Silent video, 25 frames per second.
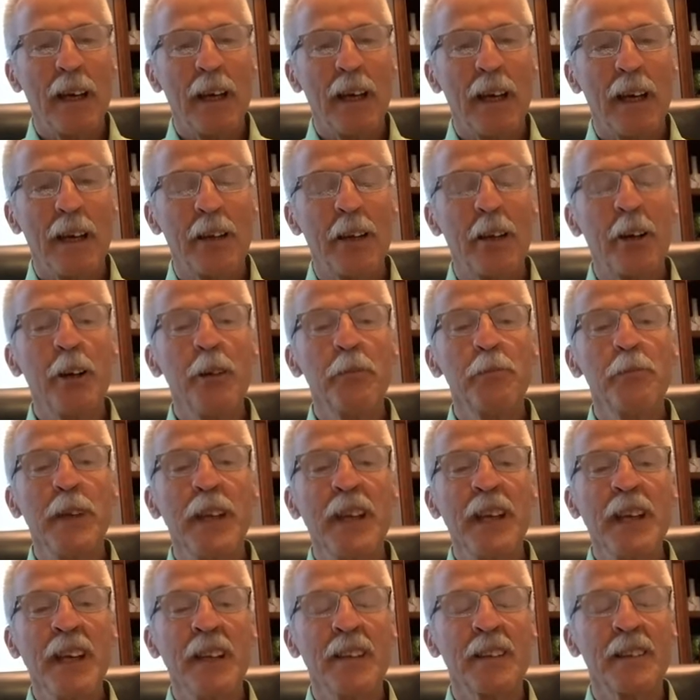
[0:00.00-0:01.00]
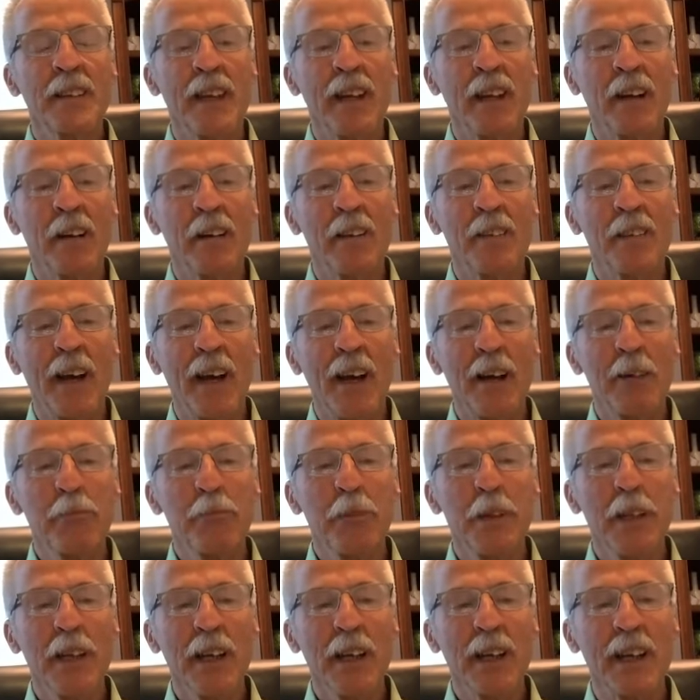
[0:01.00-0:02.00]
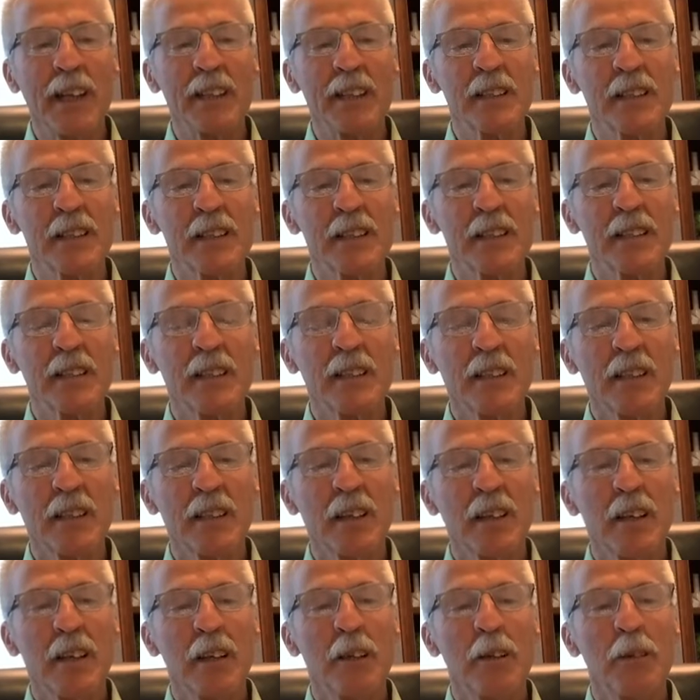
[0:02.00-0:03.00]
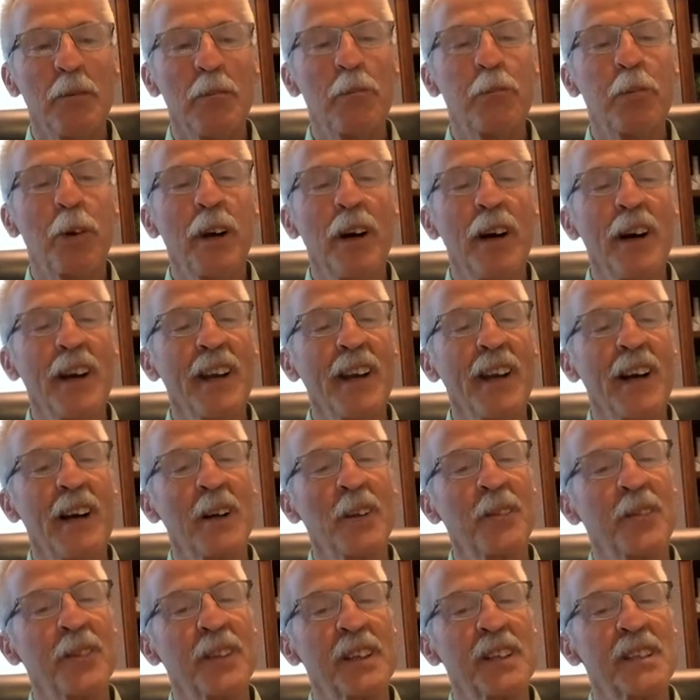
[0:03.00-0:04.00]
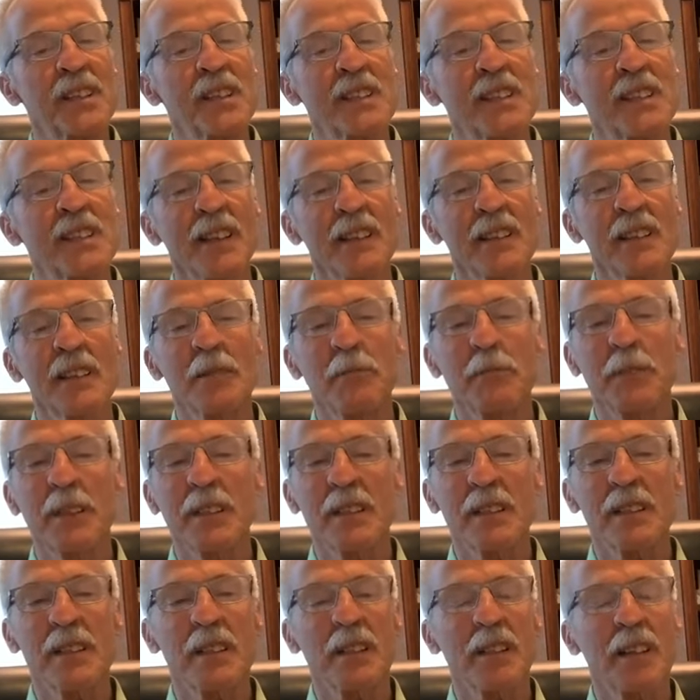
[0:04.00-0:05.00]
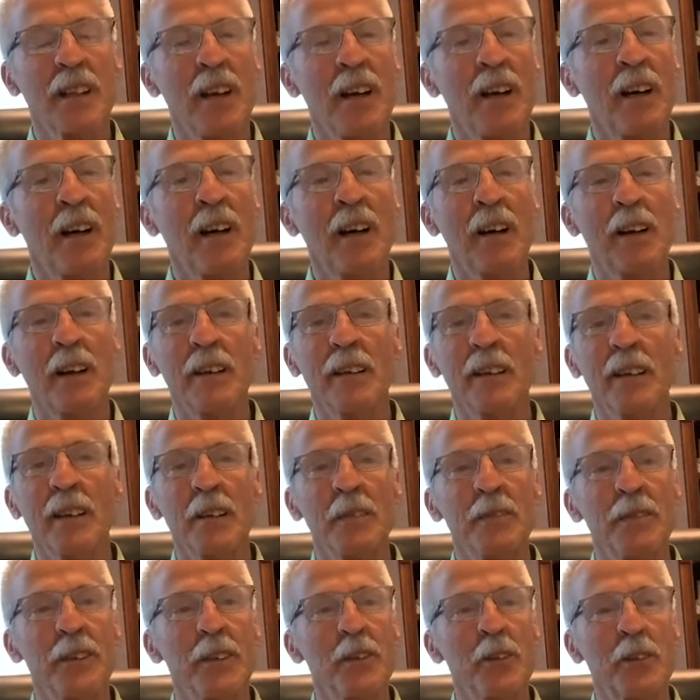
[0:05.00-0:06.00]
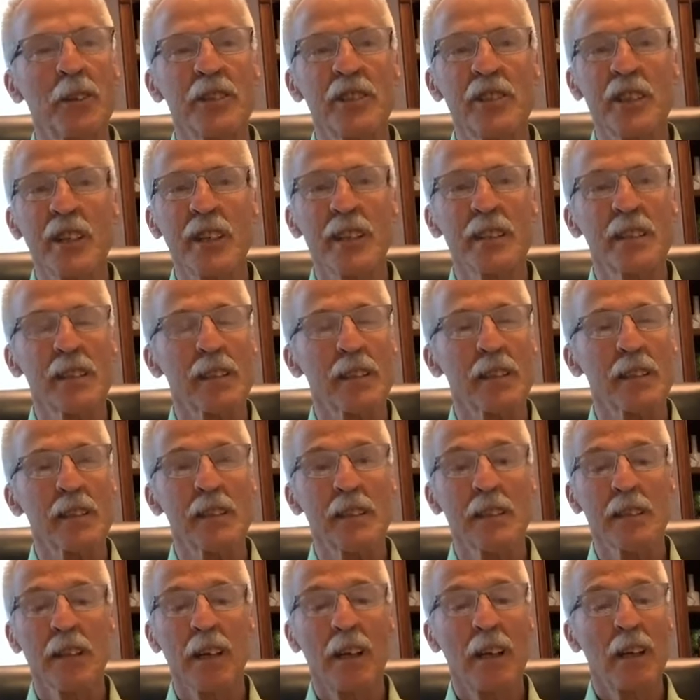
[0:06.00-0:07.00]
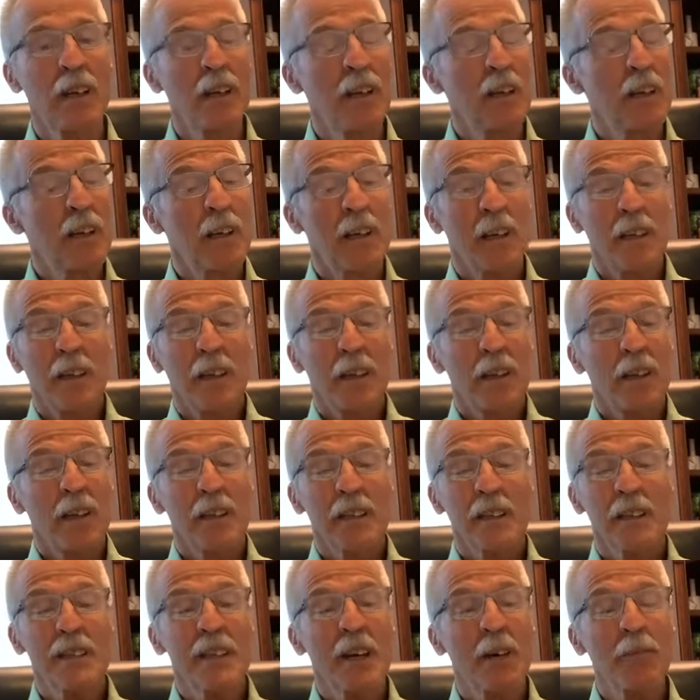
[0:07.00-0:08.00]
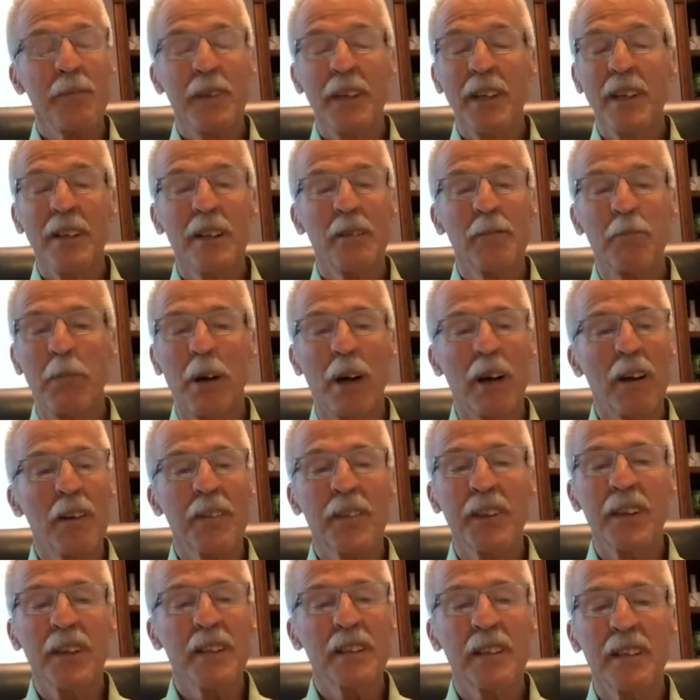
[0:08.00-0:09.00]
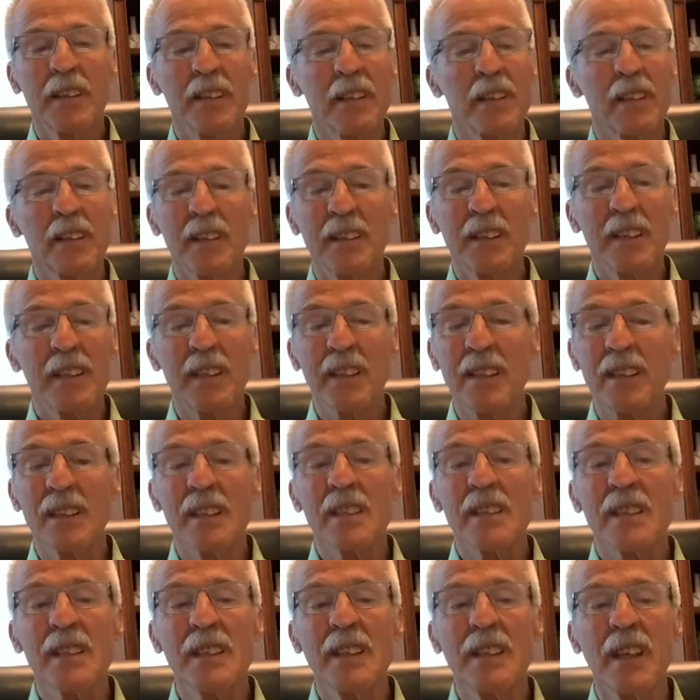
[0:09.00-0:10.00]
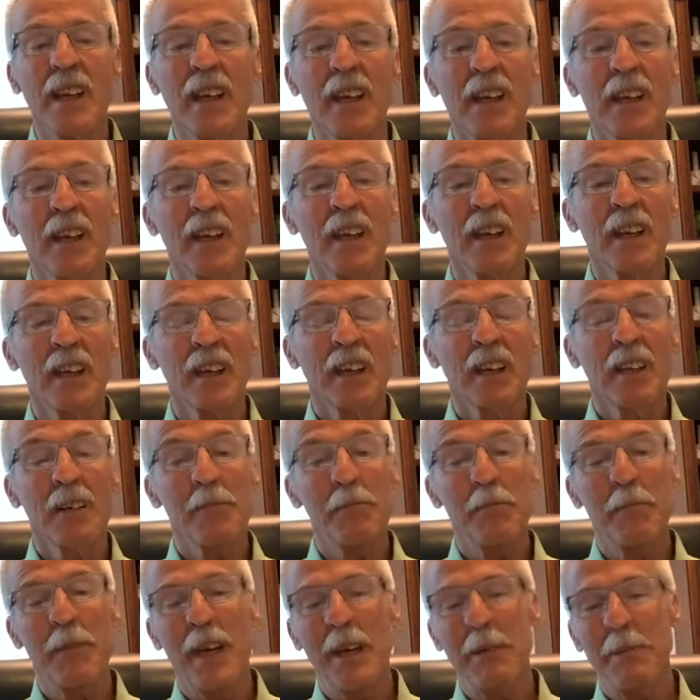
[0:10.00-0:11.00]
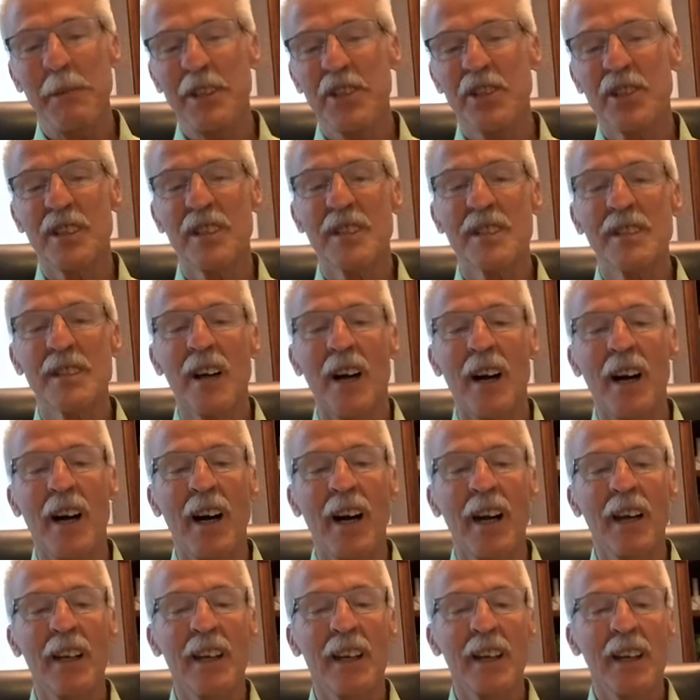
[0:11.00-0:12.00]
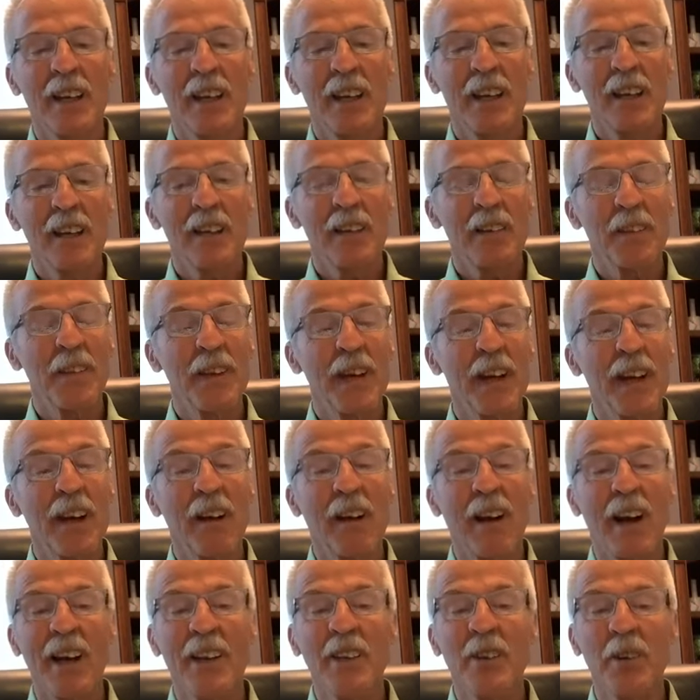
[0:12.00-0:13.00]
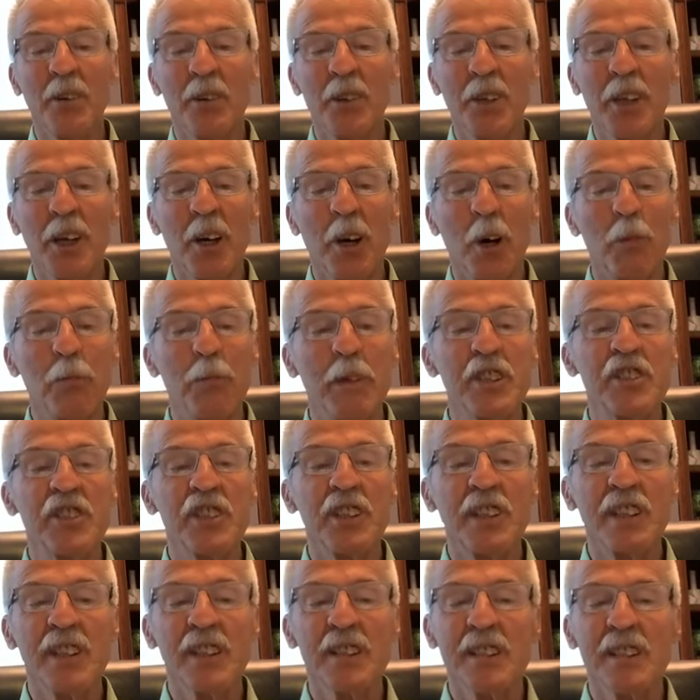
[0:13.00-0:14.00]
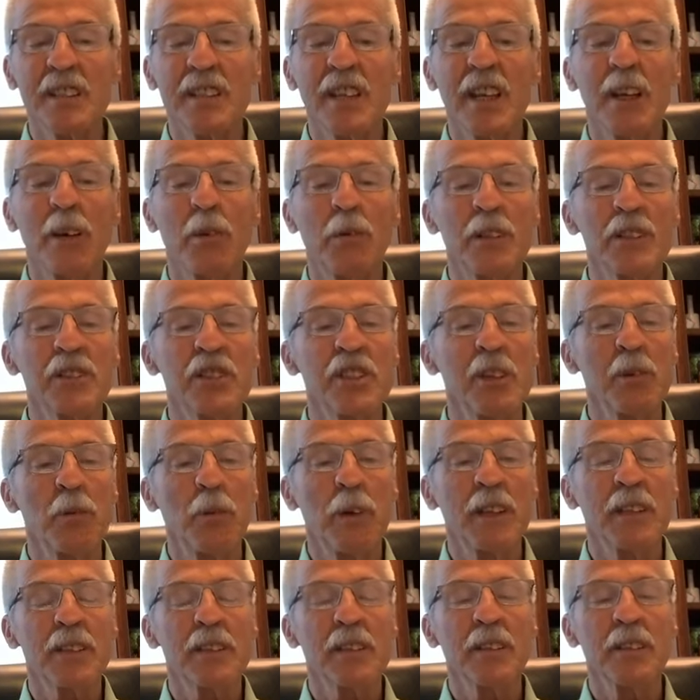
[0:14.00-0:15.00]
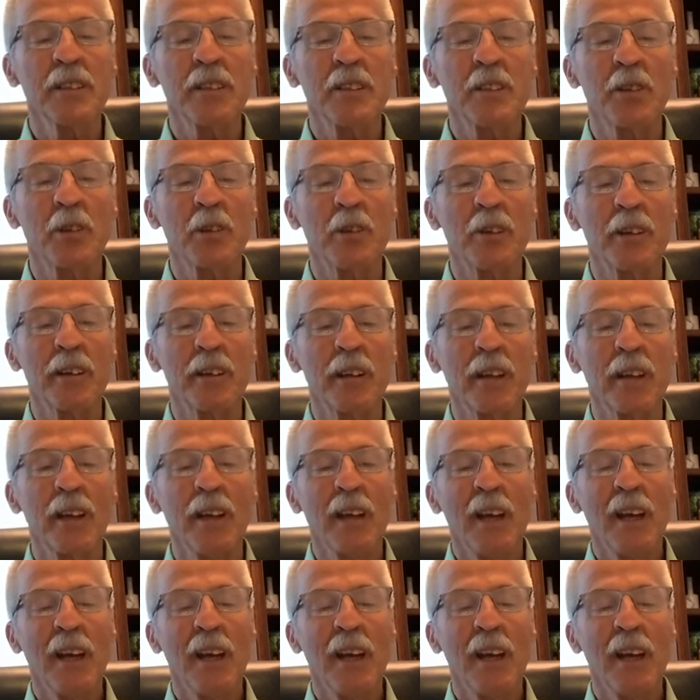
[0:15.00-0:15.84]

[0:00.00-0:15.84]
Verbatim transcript: And her being there in that place brought out the sentiments and the heart of the Lord Jesus, something that Martha didn't see. Maybe she saw it there, I don't know, but she didn't see it when she went to the Lord.